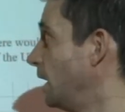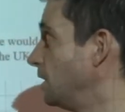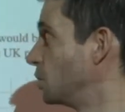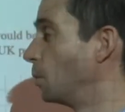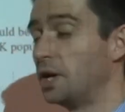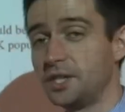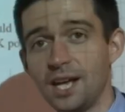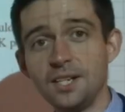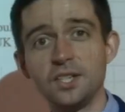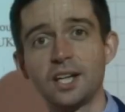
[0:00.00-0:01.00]
is the word
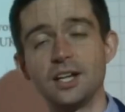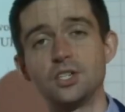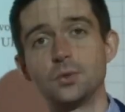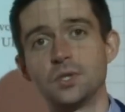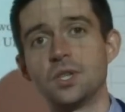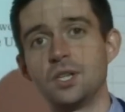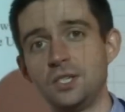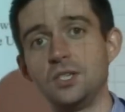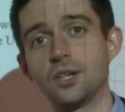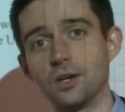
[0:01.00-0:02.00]
that indicates to us that
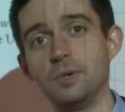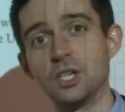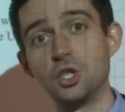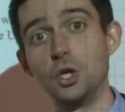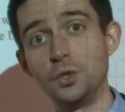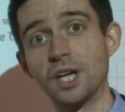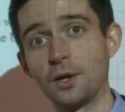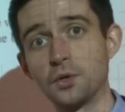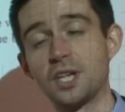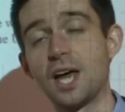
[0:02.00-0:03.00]
this is going to be a
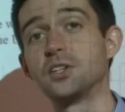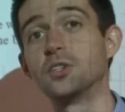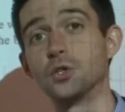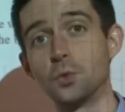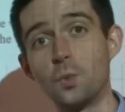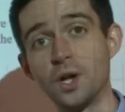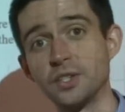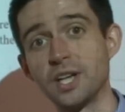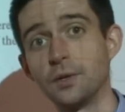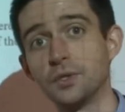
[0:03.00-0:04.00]
two-tailed test, not a
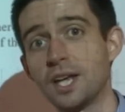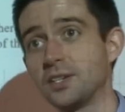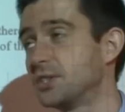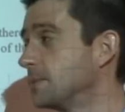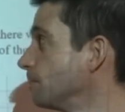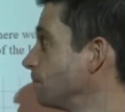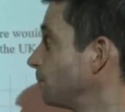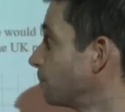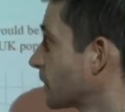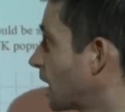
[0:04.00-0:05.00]
one-tailed test.
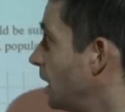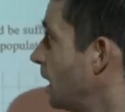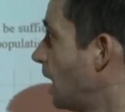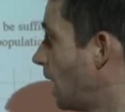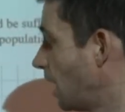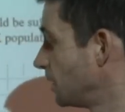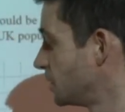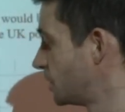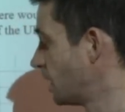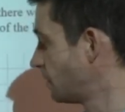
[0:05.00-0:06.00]
The
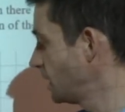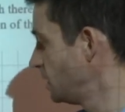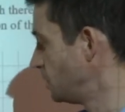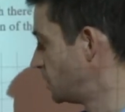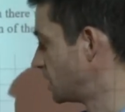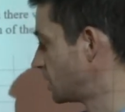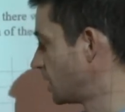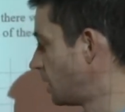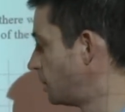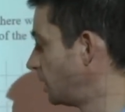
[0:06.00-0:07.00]
survey uses a
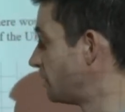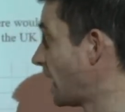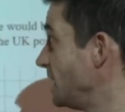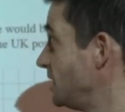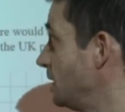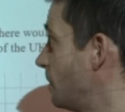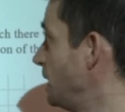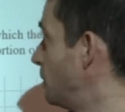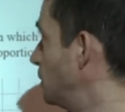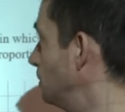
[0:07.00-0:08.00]
sample of 80
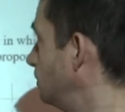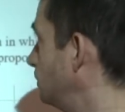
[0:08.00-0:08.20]
people,